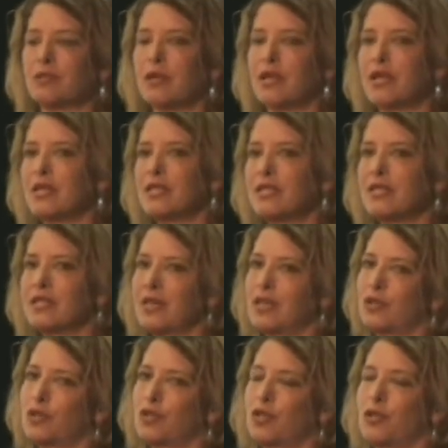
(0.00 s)
about
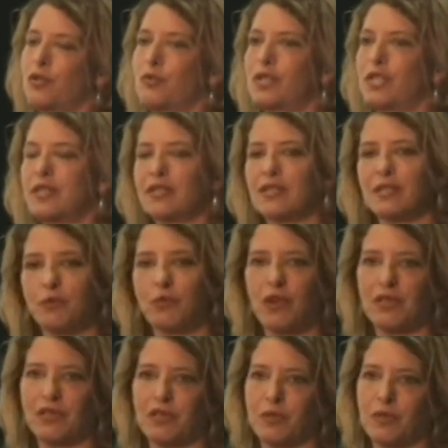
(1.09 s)
1910 or so, when this
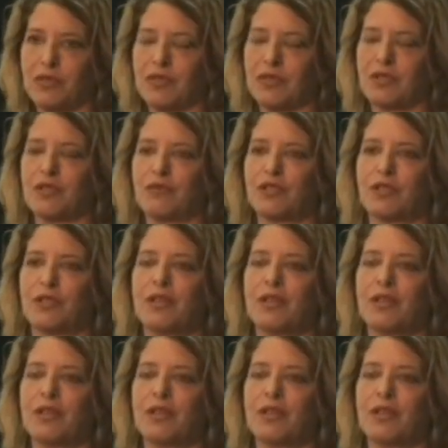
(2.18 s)
process was discovered,